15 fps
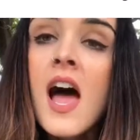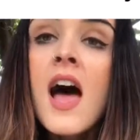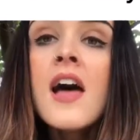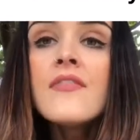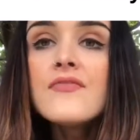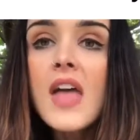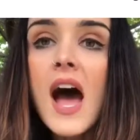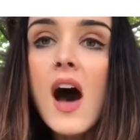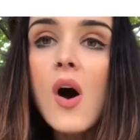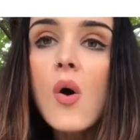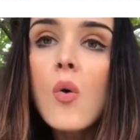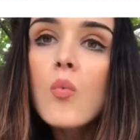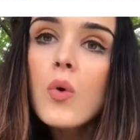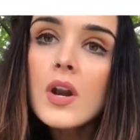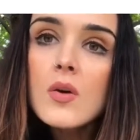Now,
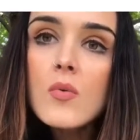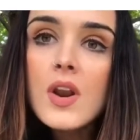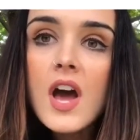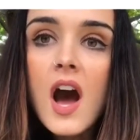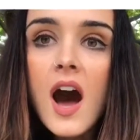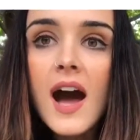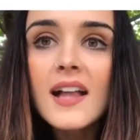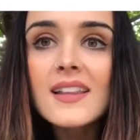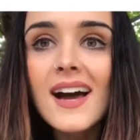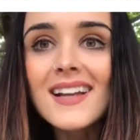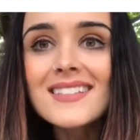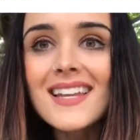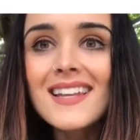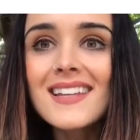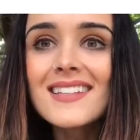what I want to highlight
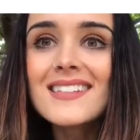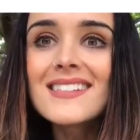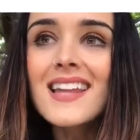is